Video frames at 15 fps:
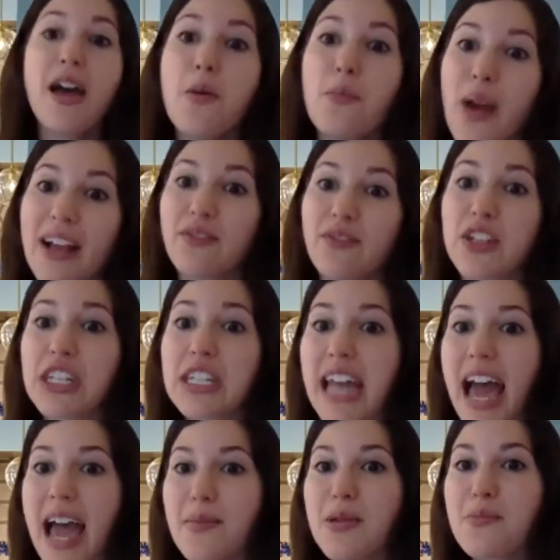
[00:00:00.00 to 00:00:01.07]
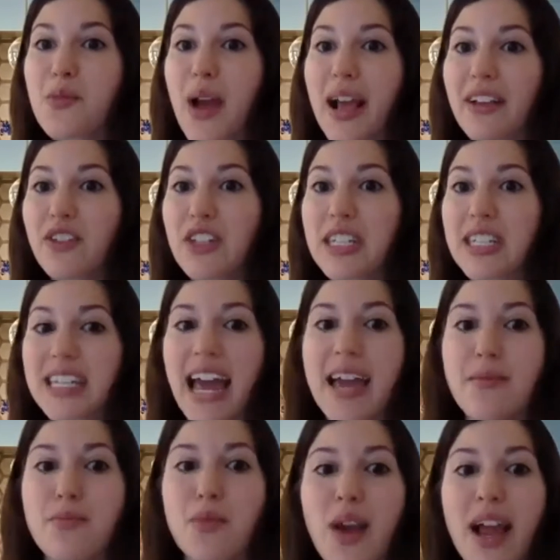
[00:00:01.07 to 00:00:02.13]
breakfast time and breakfast
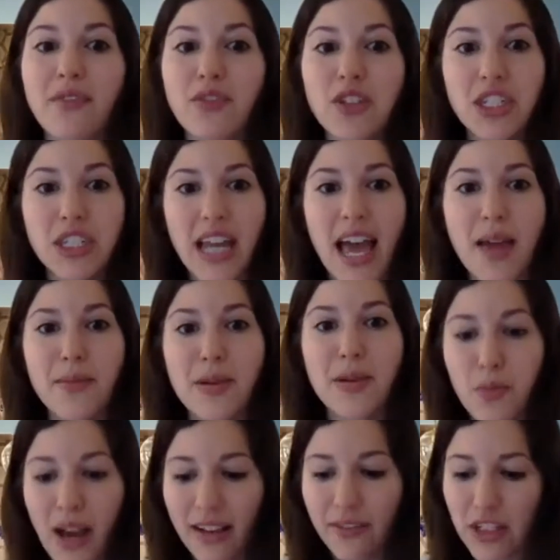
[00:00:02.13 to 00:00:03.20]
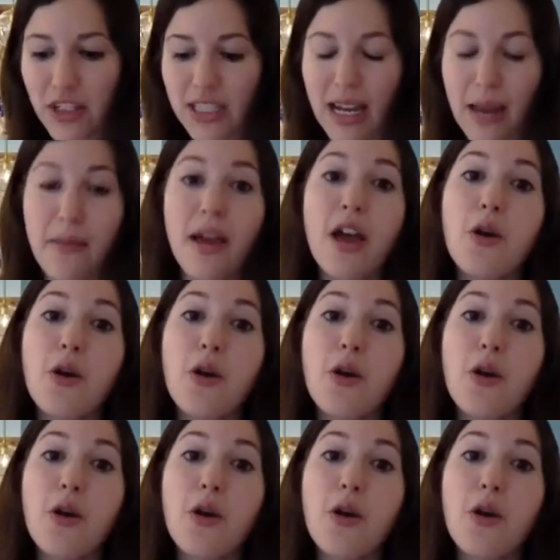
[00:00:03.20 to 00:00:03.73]
time, breakfast time and breakfast time,